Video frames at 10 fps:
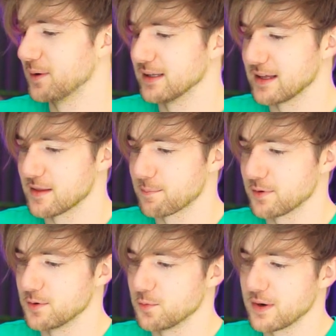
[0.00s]
Willie the
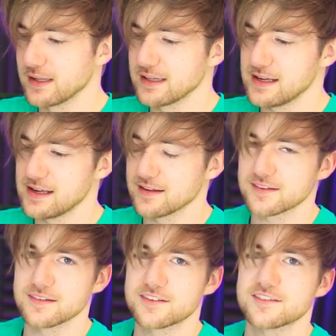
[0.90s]
Pooh. Willie
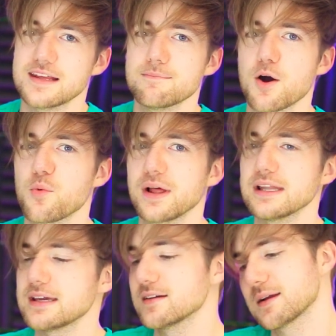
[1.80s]
isn't Steamboat
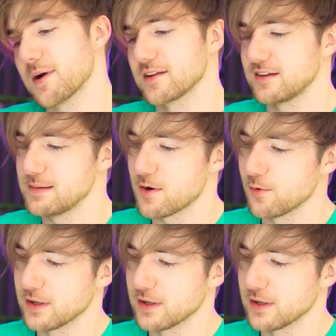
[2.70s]
Willie? Come on, Steamboat